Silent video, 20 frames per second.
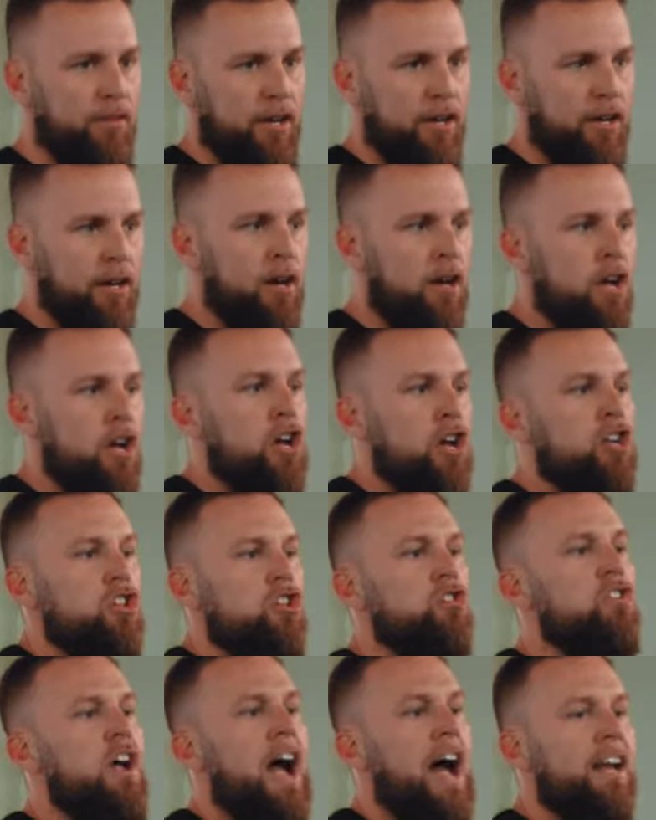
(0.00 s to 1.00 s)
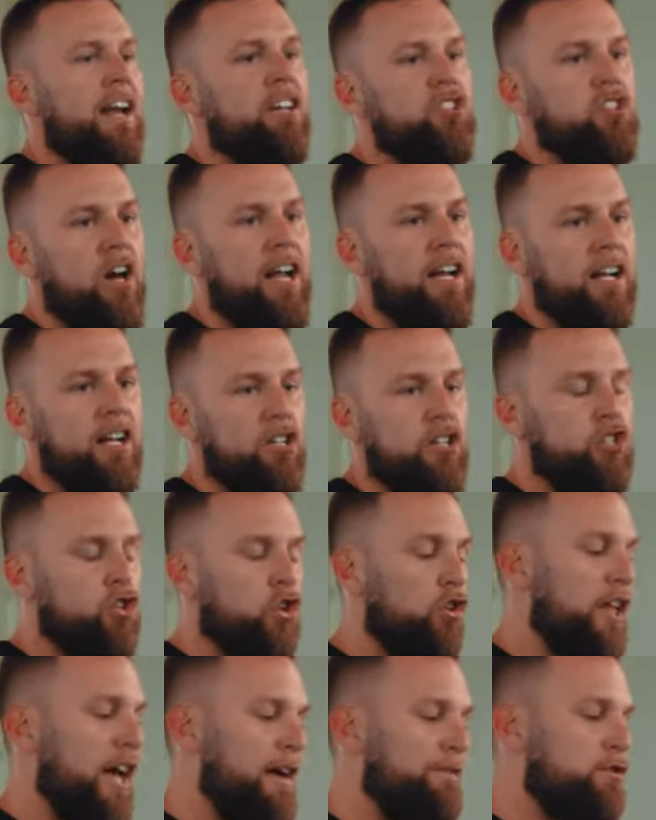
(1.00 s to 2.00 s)
here. You gotta try to
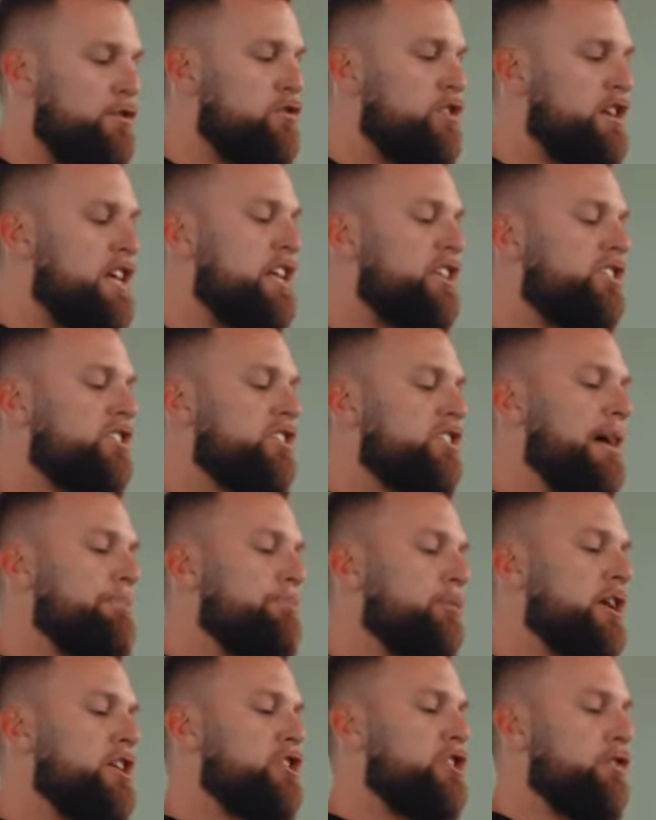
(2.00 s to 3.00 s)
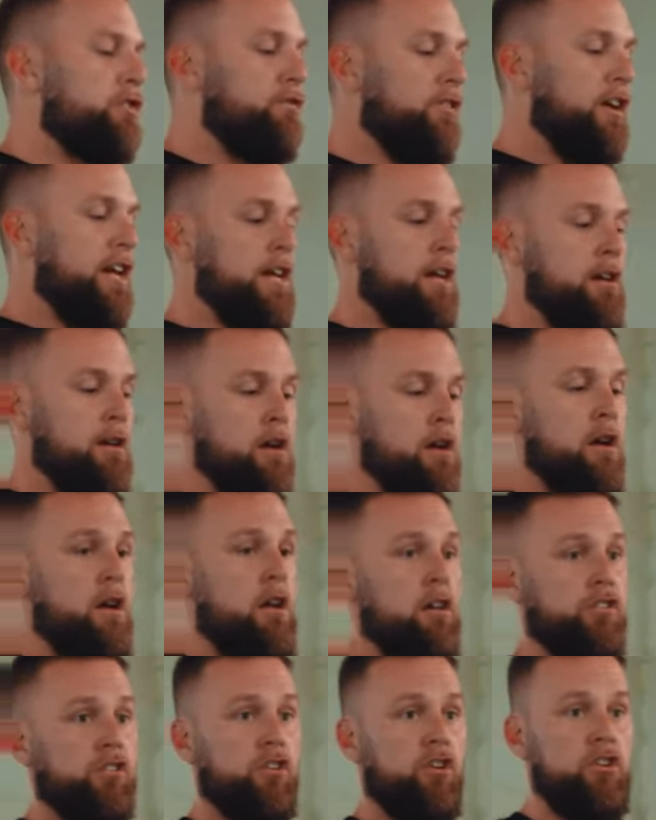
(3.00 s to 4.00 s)
control that. If you need to separate your feet
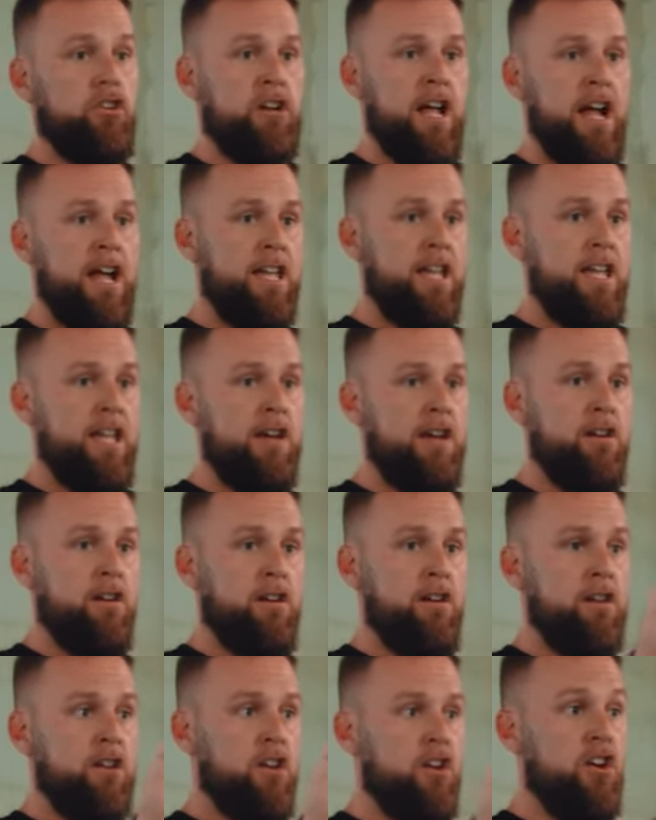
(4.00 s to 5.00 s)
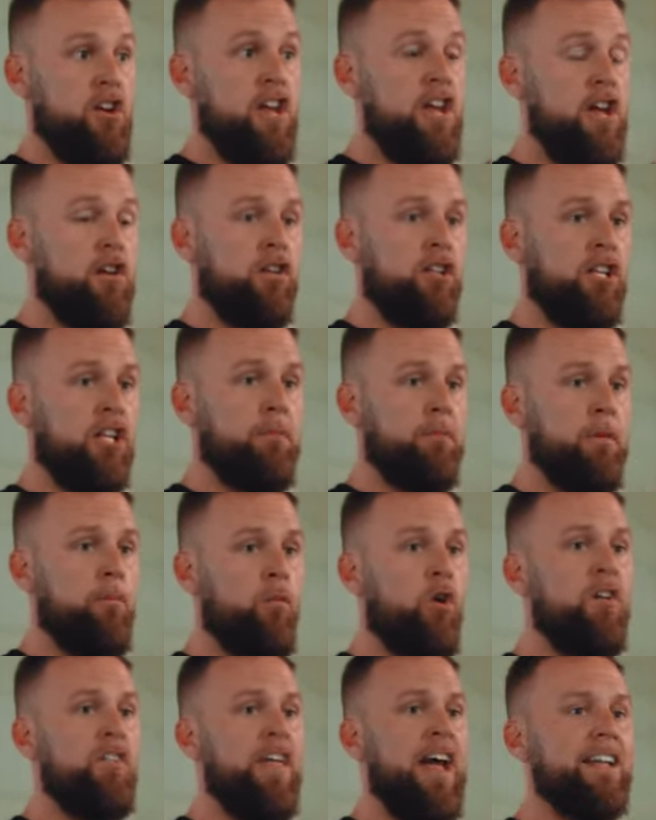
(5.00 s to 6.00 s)
so you're not here, you're here a little bit
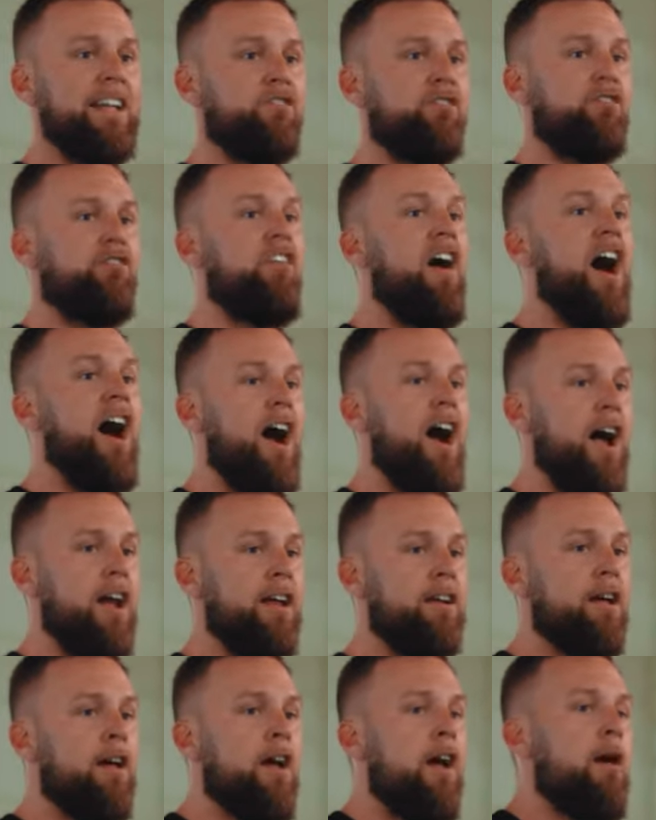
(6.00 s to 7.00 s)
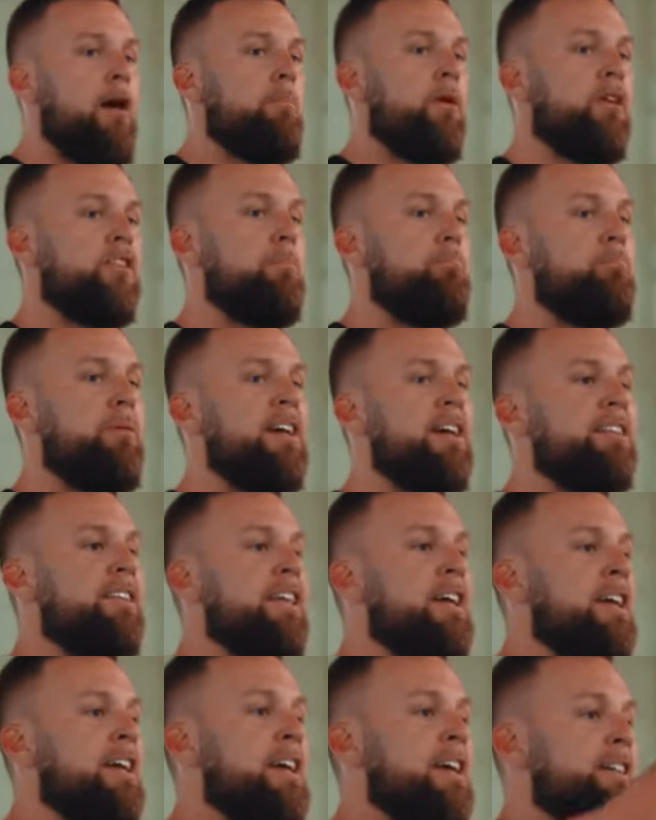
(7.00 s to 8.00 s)
more, that's fine. But the big thing